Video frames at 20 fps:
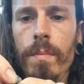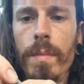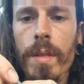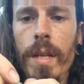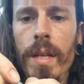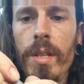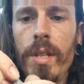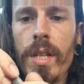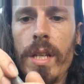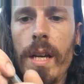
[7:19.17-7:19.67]

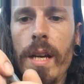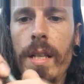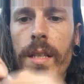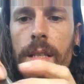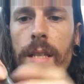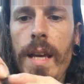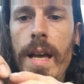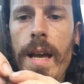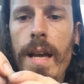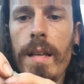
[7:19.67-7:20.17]
Nice
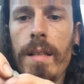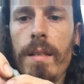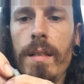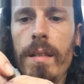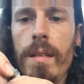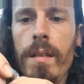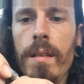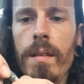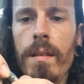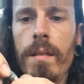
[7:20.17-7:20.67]

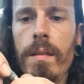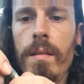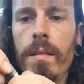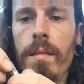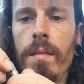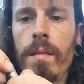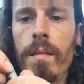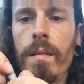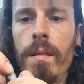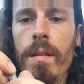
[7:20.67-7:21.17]
contact,
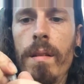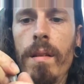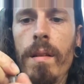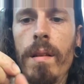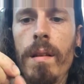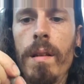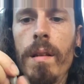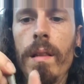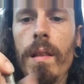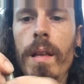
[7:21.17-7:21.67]

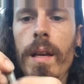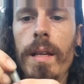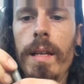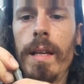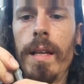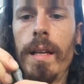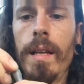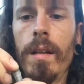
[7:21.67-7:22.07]
locking